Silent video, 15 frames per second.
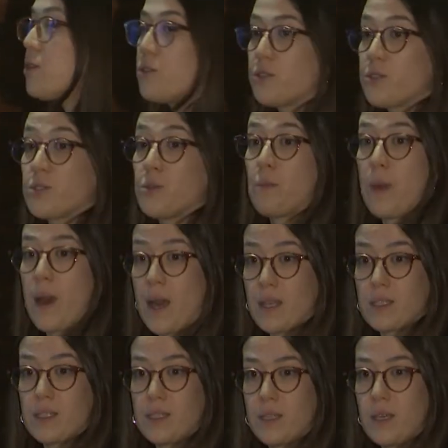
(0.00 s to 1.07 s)
order to
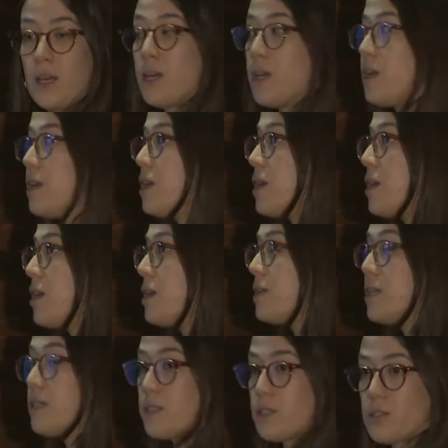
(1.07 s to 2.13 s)
pass
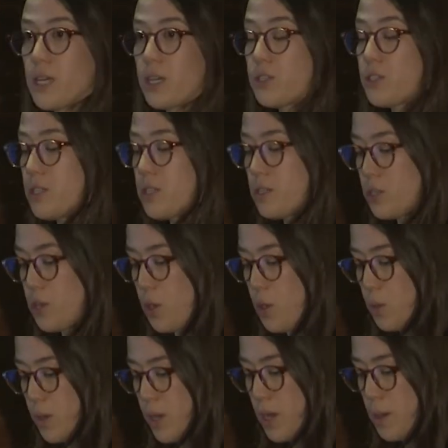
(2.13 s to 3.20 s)
the intersection.
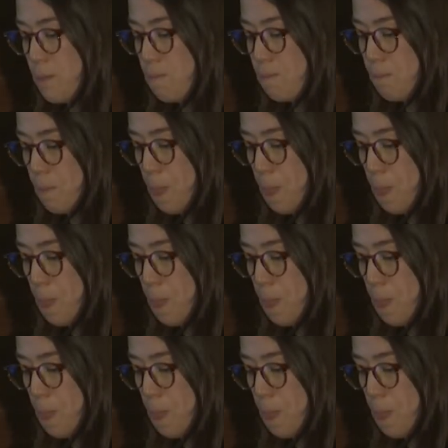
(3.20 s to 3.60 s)
So